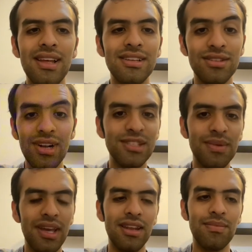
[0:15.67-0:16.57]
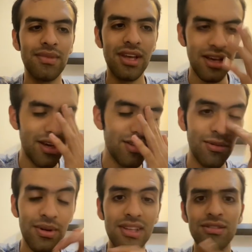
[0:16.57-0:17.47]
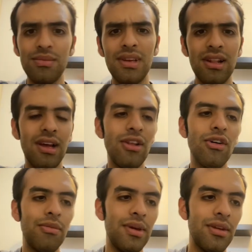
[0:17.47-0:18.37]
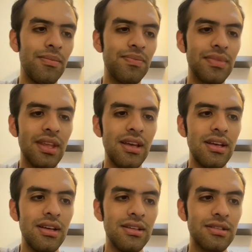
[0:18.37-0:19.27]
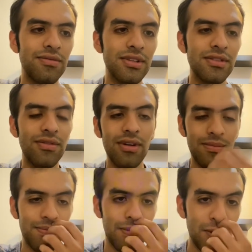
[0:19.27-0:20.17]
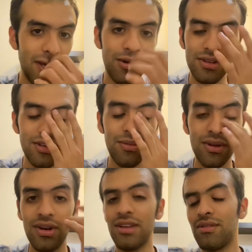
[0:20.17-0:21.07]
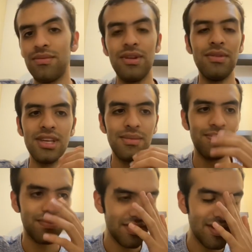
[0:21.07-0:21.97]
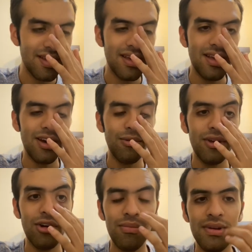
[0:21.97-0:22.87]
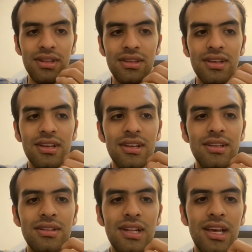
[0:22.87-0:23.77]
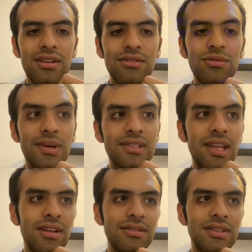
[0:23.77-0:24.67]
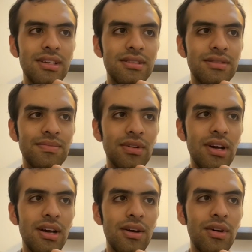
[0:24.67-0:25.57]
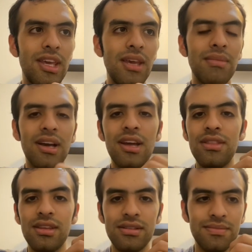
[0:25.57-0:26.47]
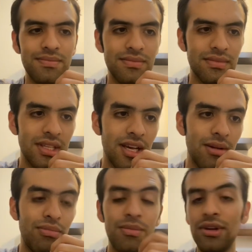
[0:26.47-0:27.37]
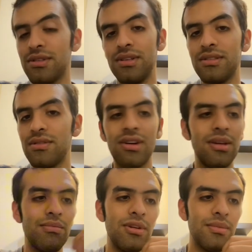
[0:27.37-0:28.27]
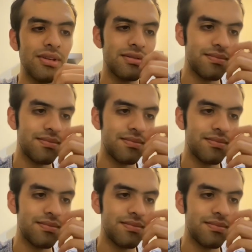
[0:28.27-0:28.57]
So let's begin. I don't want this to be a long video. So first of all, we start with connector every time. We open like two extenders, just Ohim and Heritage. Preparation is Ohim pretty much.